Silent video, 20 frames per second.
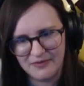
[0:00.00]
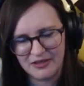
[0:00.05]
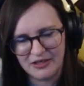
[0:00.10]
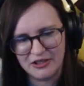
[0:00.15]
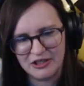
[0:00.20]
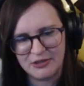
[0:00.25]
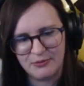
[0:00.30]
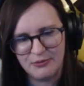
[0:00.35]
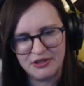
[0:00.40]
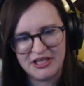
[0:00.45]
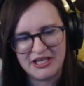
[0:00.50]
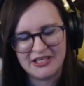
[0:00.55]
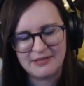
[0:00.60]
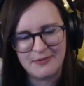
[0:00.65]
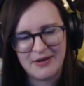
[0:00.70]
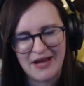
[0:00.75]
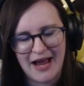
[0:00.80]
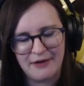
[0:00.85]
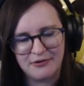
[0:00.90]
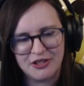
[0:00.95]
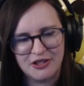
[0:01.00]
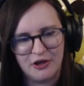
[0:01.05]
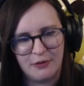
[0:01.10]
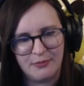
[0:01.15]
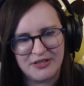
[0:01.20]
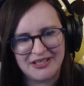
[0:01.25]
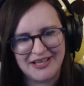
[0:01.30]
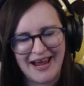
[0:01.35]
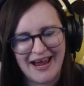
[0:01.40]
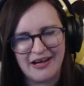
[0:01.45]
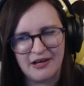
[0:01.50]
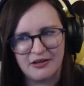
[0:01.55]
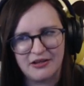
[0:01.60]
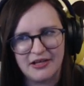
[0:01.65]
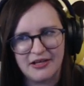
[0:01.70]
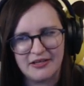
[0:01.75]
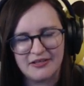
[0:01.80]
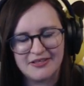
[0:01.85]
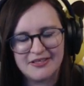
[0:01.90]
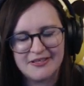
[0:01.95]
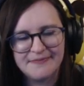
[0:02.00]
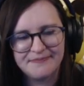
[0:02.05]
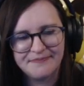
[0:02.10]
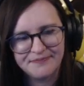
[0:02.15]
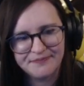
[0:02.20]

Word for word: Can someone teach me how to not be scared of things?